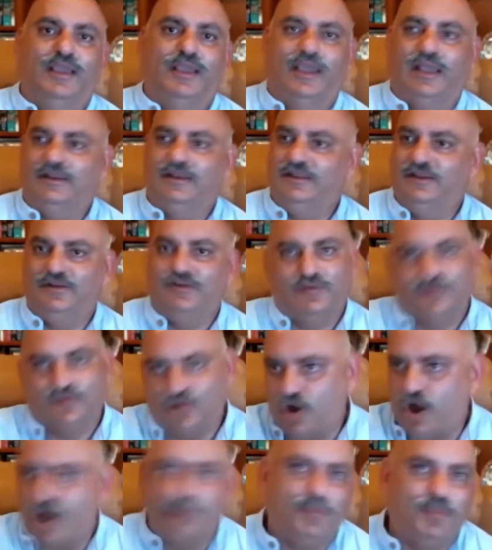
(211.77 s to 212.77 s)
and he
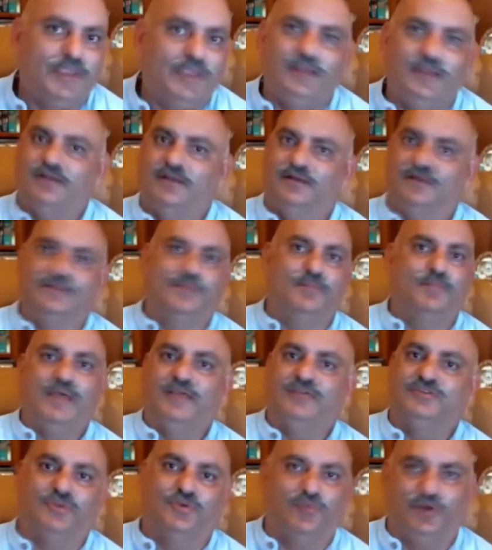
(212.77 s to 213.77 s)
copied the
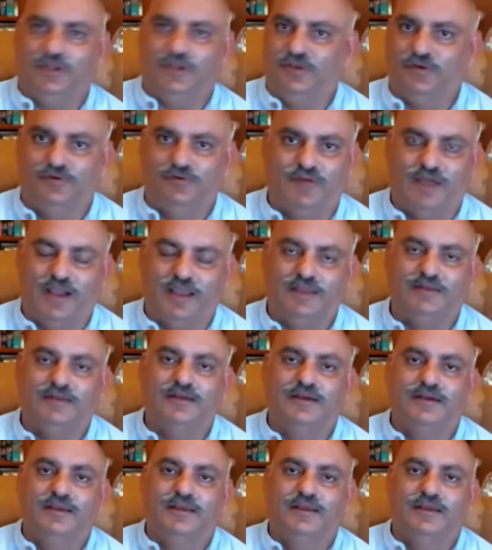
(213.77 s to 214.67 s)
best of what he could find.